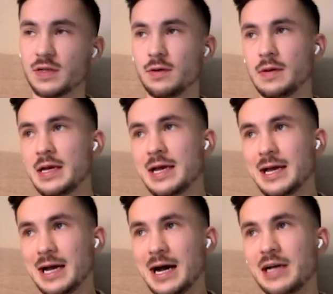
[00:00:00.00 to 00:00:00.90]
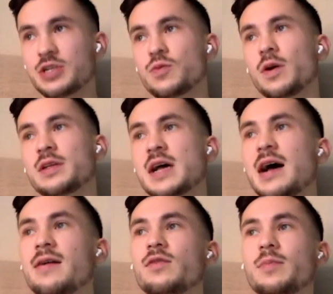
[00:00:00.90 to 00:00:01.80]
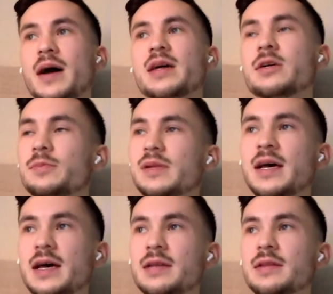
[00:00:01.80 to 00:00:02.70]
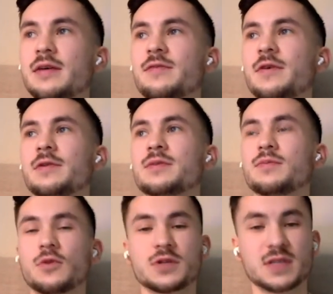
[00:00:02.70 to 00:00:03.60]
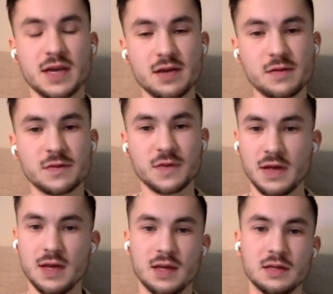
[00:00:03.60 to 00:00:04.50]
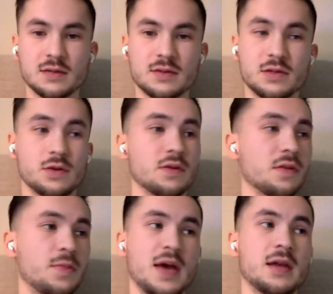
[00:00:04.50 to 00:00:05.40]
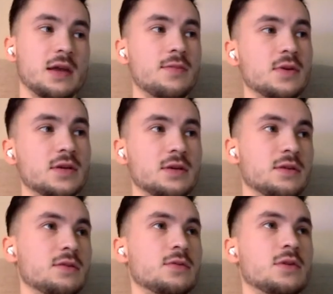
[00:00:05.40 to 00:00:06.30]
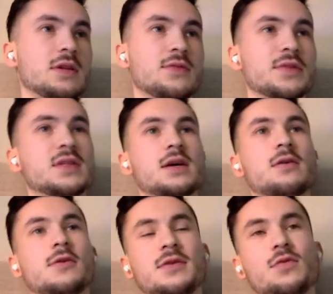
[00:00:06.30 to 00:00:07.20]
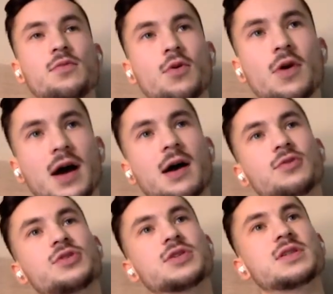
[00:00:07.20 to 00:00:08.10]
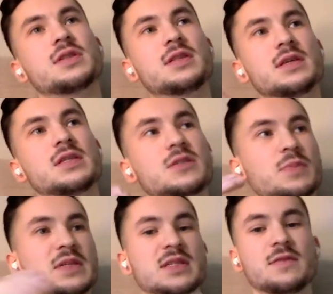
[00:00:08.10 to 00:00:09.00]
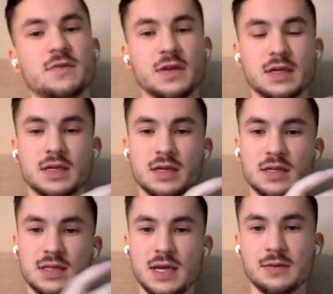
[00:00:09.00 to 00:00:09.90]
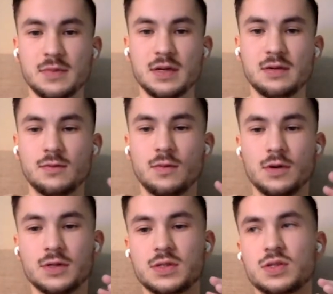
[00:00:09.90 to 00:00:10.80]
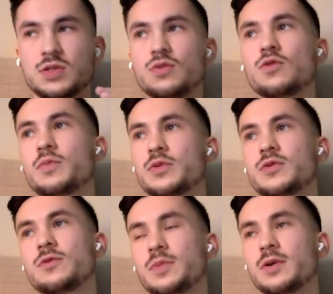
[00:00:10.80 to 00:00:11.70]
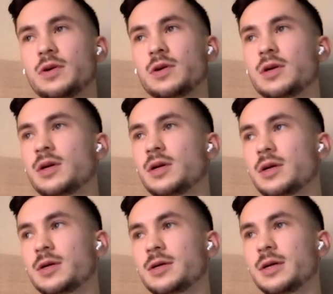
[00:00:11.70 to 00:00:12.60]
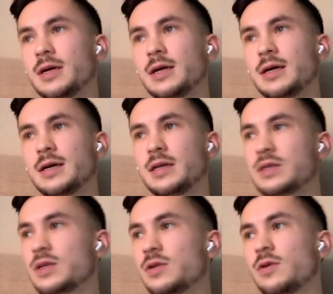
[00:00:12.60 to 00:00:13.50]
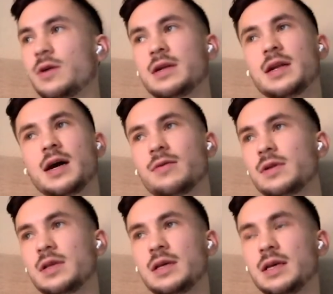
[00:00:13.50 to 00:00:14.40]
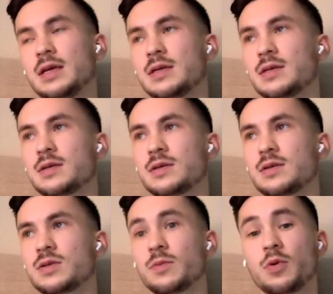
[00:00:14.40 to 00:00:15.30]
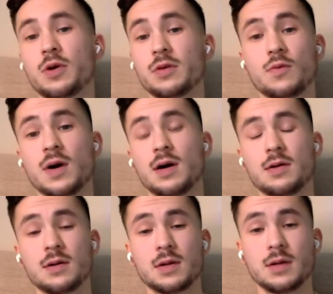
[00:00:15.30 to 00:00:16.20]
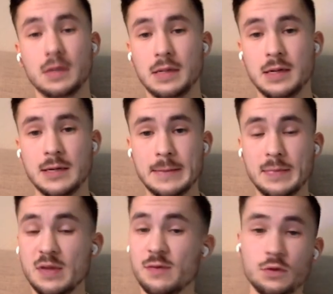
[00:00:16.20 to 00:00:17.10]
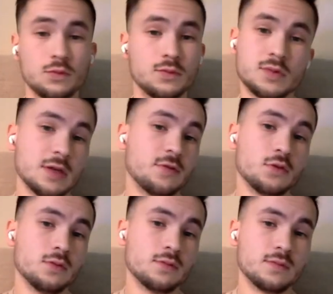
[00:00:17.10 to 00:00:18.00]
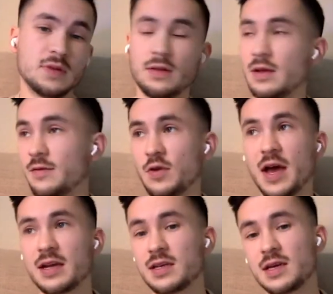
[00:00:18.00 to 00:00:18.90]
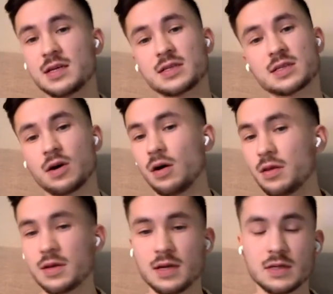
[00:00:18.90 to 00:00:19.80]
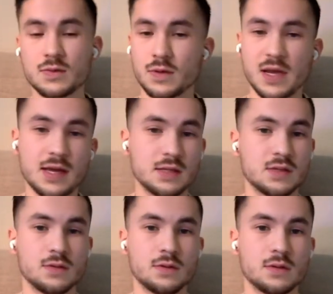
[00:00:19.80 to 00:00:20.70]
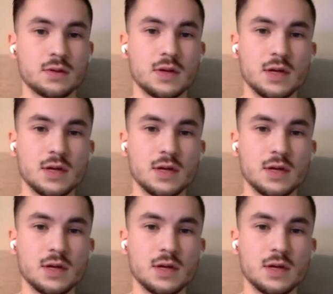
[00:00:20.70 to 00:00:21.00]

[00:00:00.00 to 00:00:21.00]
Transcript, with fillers: So I just wanted to have a backup plan that felt more safe. And during the pandemic, you could even tell even more how just this specific segment was super super uh, insecure and not really supported well. Um, hmm. if you if you if you had gigs, all of the gigs were canceled.